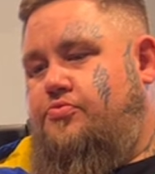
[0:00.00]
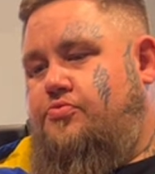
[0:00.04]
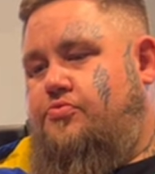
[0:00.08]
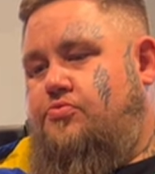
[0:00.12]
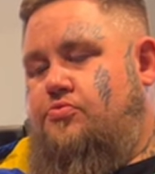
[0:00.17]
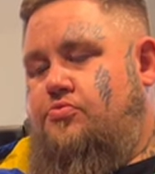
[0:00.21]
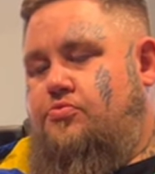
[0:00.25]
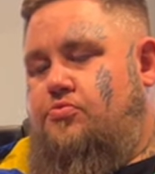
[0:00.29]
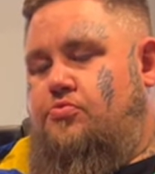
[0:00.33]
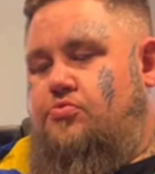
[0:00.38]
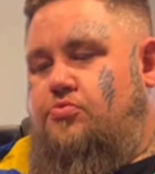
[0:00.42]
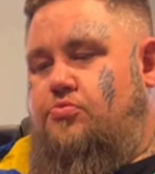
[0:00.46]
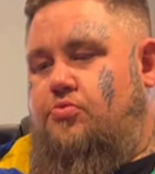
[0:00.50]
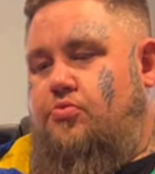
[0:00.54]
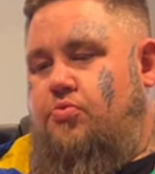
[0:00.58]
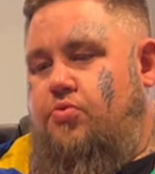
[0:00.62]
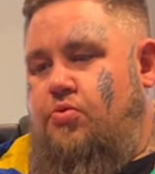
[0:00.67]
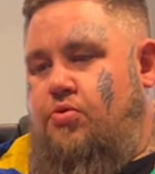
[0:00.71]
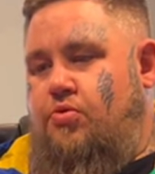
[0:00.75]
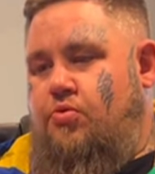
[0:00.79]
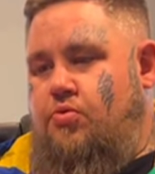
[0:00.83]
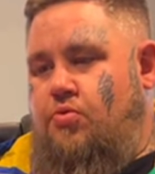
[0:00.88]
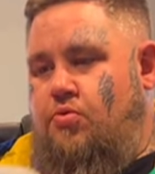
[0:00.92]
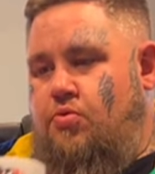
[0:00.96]

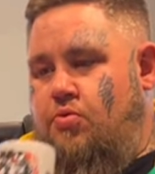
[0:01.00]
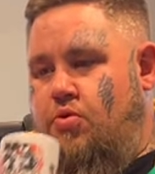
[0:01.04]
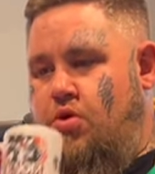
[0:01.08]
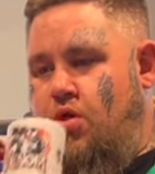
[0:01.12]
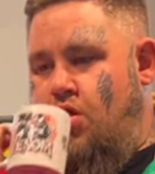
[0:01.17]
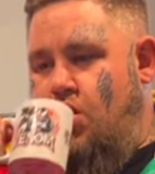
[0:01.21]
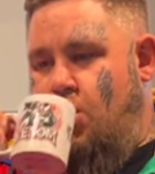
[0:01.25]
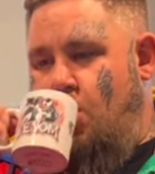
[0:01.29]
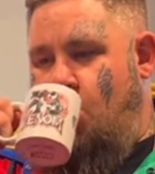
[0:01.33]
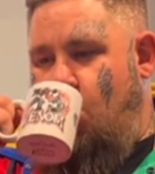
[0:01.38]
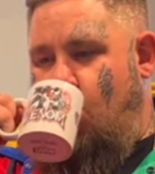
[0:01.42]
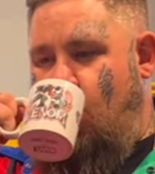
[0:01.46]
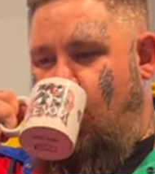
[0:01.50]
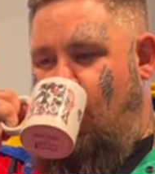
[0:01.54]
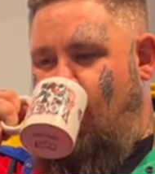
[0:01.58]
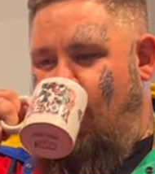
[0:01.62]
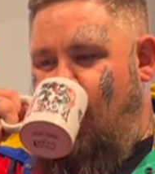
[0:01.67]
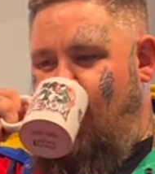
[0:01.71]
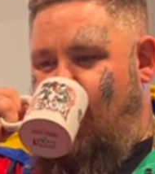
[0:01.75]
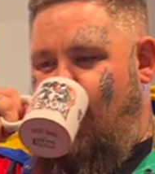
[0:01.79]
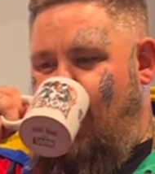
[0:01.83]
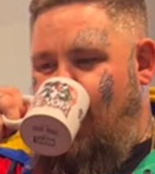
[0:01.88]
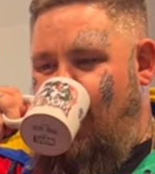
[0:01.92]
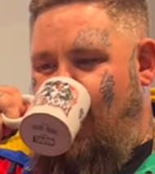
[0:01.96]

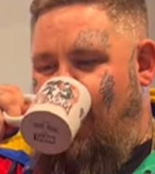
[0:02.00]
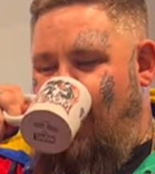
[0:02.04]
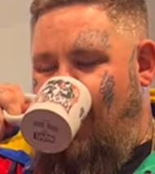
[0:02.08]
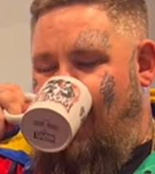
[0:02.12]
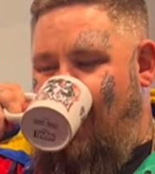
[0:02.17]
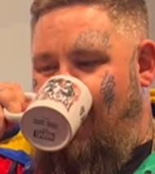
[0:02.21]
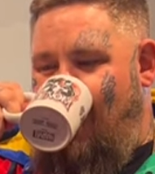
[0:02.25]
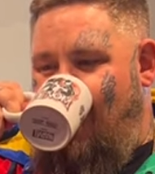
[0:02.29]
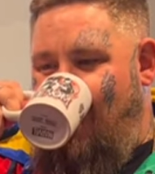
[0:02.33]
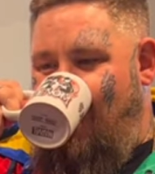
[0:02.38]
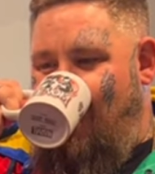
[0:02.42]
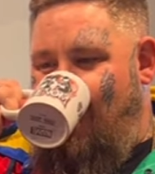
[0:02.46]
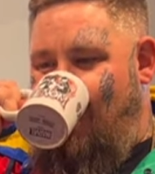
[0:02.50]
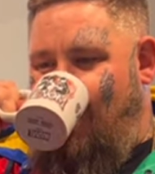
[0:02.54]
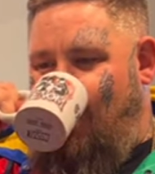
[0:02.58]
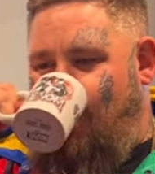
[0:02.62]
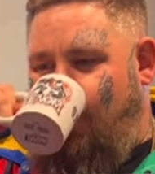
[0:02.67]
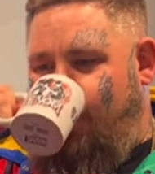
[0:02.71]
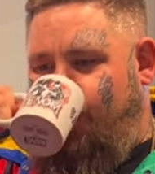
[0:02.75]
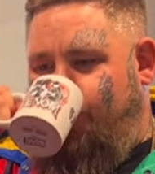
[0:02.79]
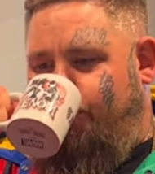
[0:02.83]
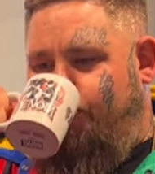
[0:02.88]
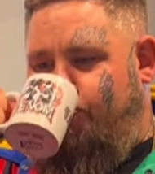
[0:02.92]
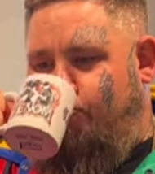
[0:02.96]

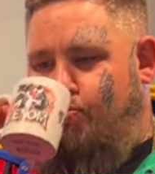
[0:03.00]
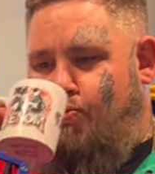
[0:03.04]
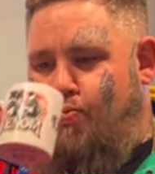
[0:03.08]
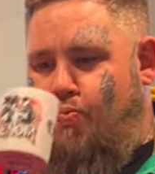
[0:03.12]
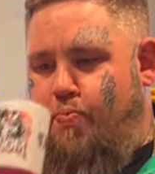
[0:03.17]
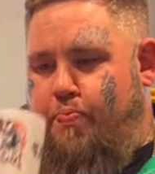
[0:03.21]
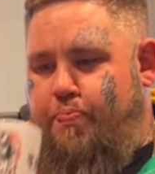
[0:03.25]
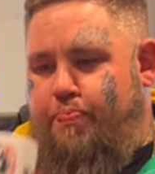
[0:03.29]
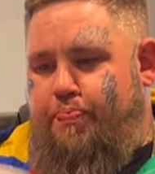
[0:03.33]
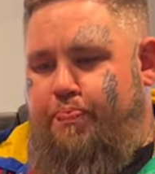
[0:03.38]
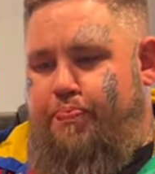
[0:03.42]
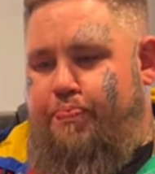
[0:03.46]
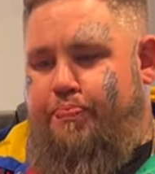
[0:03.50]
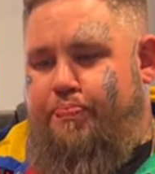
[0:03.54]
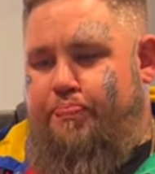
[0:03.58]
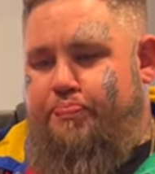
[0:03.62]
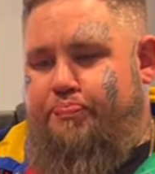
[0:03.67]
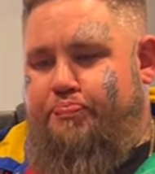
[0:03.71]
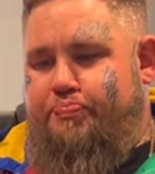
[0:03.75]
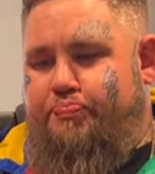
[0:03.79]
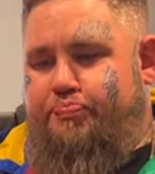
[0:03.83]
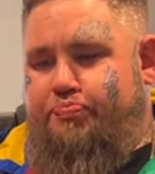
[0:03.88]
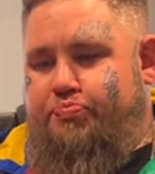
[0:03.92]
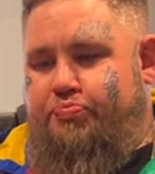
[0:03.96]

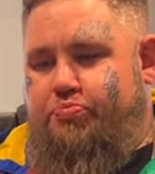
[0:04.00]
(silent)